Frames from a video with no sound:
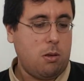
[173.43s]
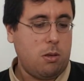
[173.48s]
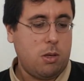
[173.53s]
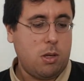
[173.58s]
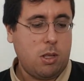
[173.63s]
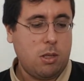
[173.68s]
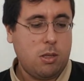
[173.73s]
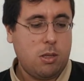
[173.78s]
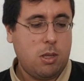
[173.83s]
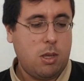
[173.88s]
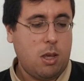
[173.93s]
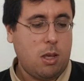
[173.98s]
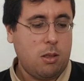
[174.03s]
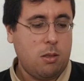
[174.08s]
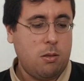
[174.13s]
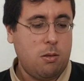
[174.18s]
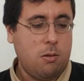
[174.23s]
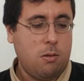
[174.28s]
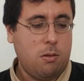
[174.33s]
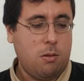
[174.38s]

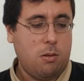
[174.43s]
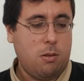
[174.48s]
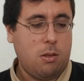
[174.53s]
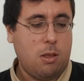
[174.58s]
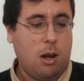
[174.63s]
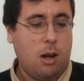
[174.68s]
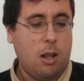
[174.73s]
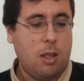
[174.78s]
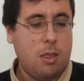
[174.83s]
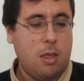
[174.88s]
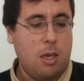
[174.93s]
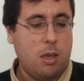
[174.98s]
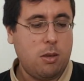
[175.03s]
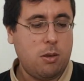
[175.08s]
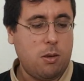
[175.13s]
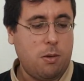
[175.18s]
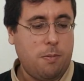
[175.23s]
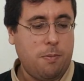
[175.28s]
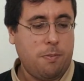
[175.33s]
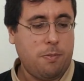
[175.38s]
Gentian dans la neige,